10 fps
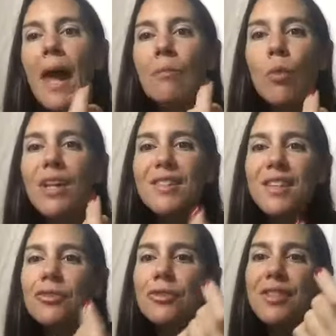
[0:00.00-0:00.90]
And what is
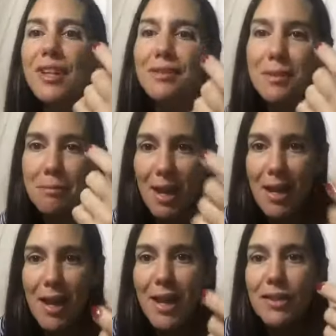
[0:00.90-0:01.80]
interesting to
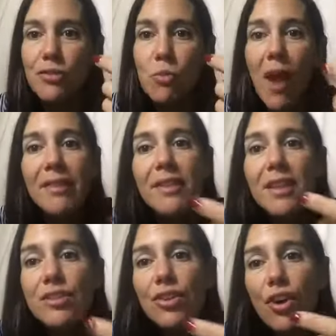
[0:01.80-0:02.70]
me is when
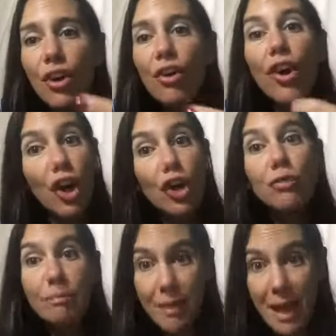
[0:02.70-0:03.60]
this girl
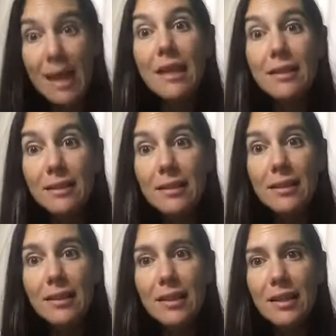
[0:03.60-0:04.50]
hurt me
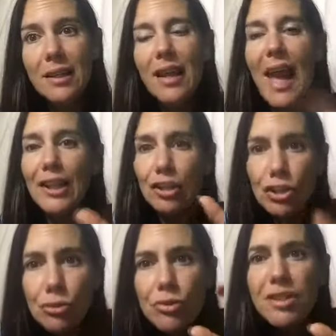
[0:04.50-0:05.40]
and
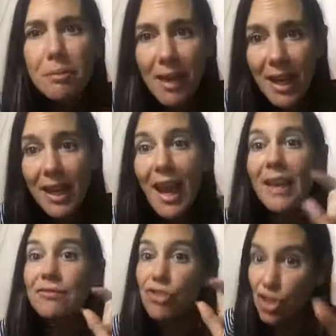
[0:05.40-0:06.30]
used me
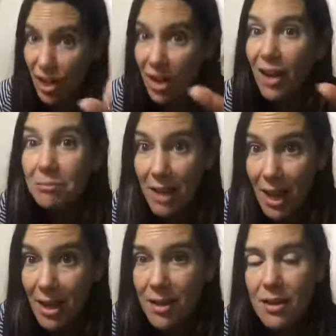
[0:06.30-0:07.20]
and shit on
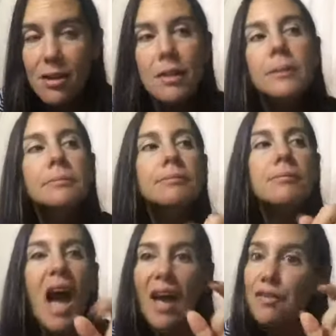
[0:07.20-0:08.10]
me,
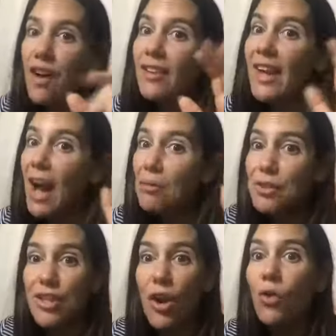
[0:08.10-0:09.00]
I felt like I
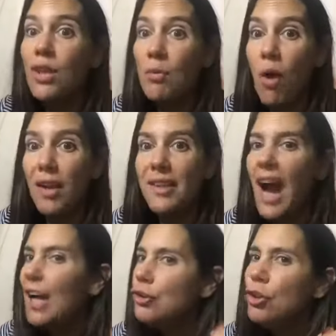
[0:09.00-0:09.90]
was the only one.
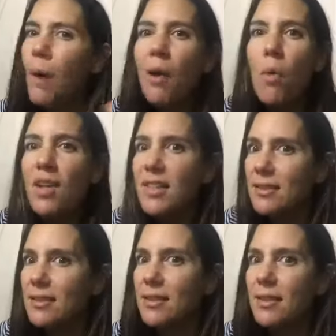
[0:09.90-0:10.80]
I knew I
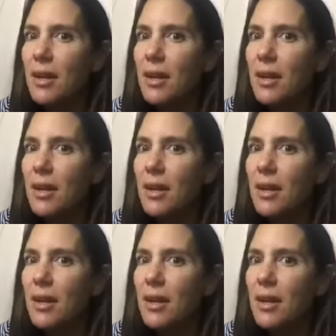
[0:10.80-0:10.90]
wasn't,